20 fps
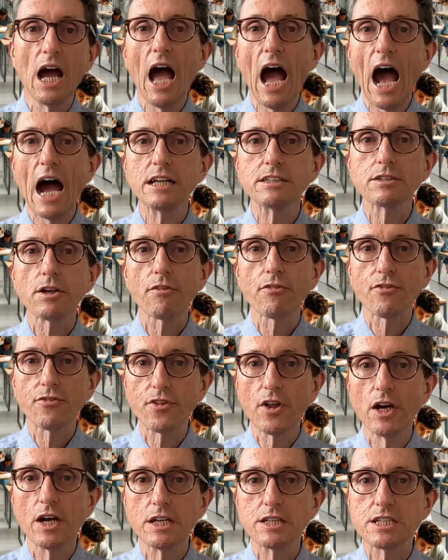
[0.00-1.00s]
and
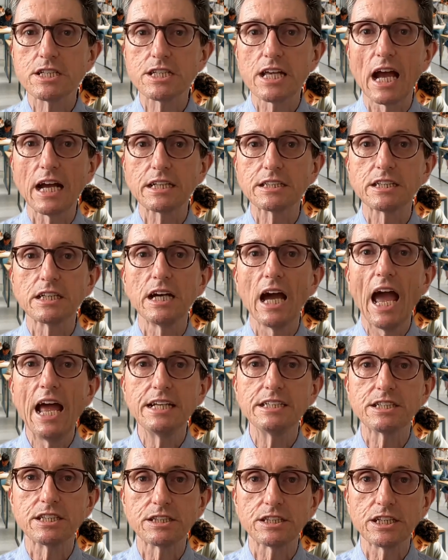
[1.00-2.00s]
third sector
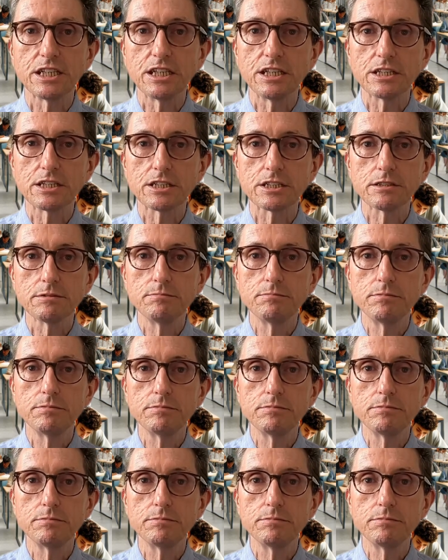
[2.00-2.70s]
entities.